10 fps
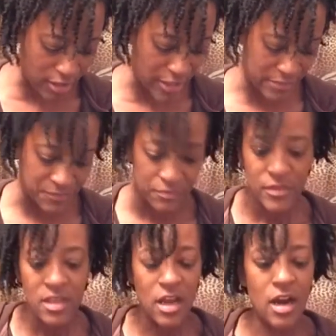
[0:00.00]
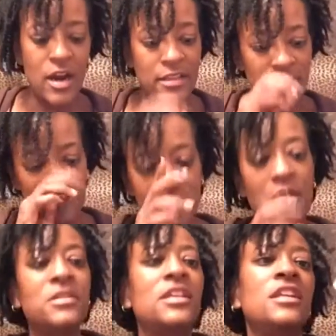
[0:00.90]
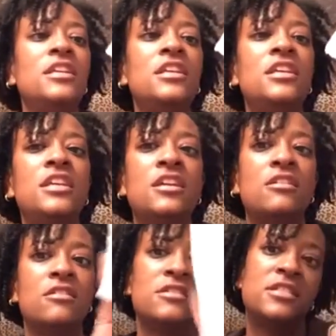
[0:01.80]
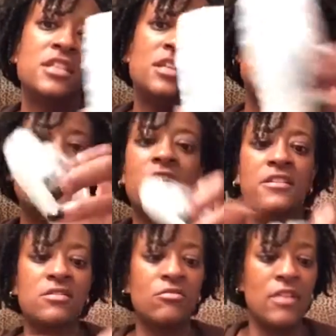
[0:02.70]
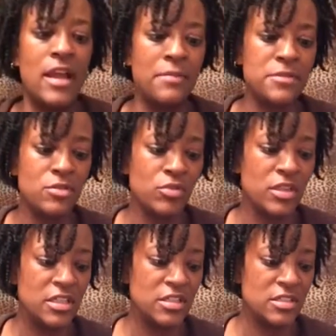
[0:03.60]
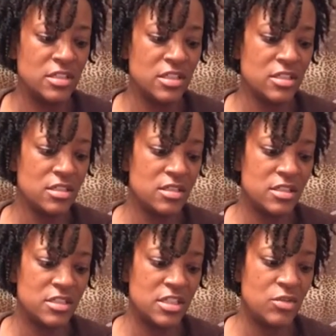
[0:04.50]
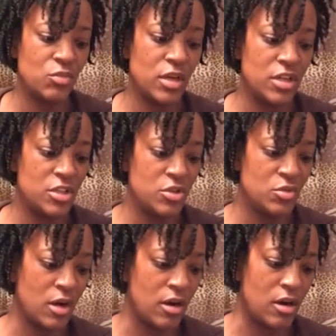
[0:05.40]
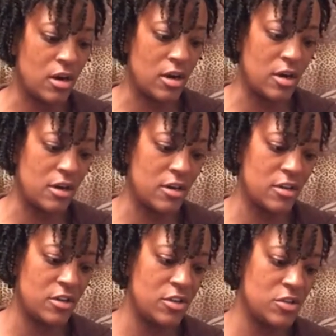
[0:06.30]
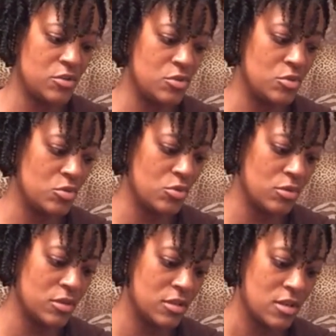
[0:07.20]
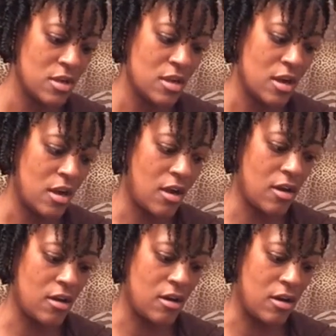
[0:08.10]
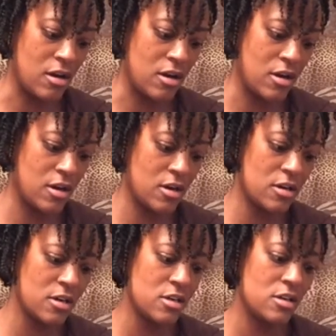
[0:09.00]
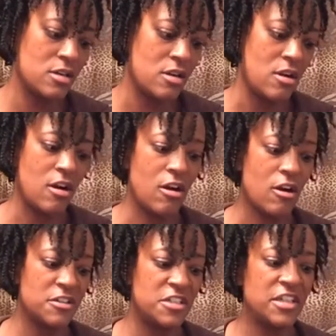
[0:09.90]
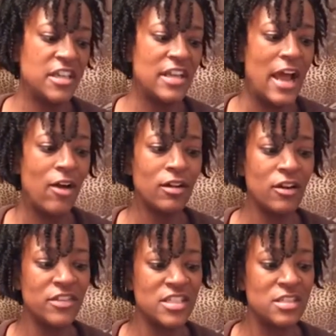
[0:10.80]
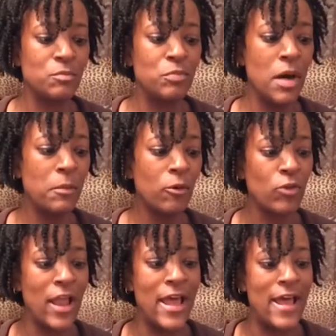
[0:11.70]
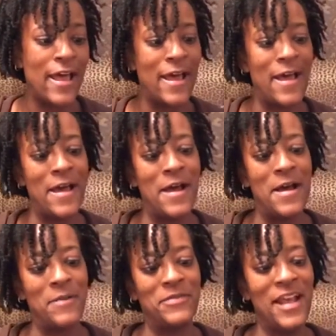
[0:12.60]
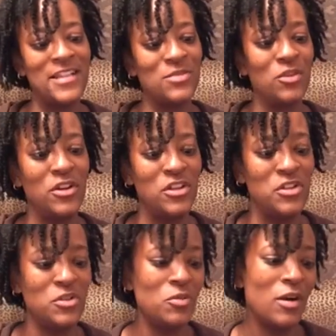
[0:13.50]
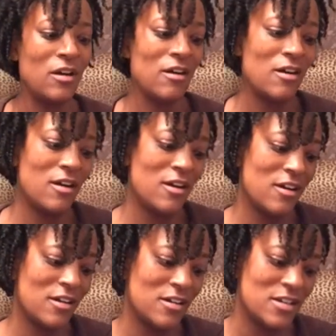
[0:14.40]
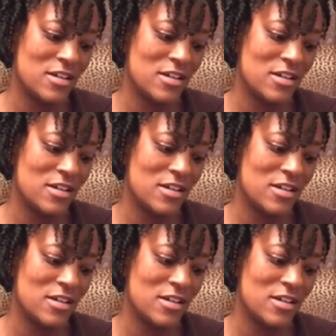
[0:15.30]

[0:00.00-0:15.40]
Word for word: green. All right, there's something in here. See there, it's wrapped really good. Let's see what you are. You are hard to get out of this bubble wrap. That's what you are.